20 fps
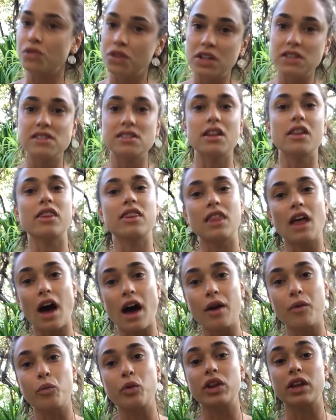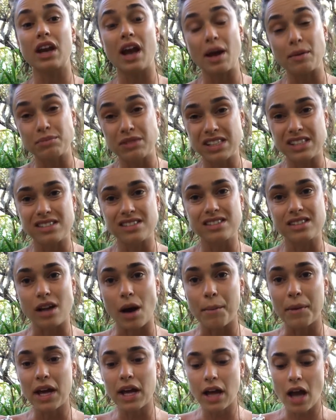this and that with an empty
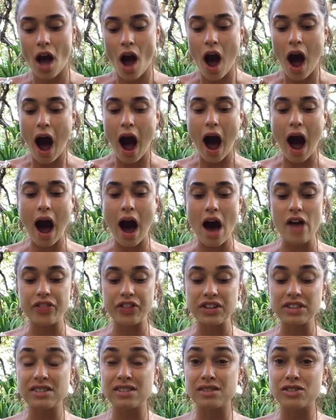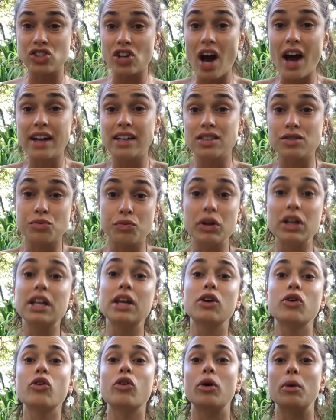stomach, this diet is
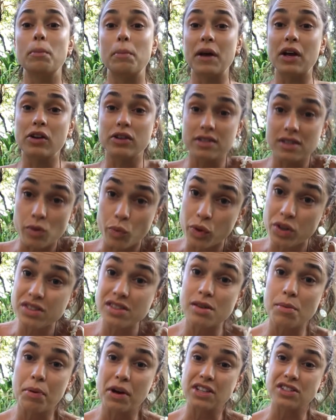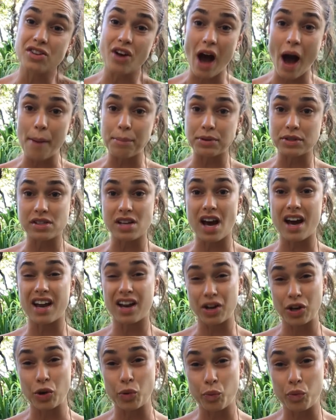really good because it will suppress your appetite
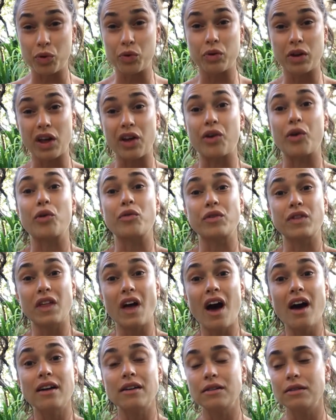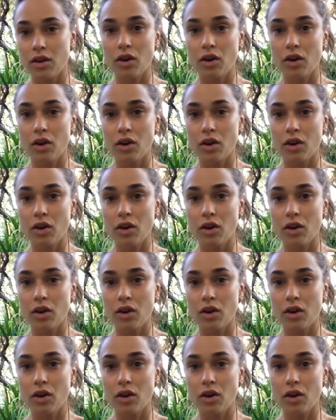and you will get over that.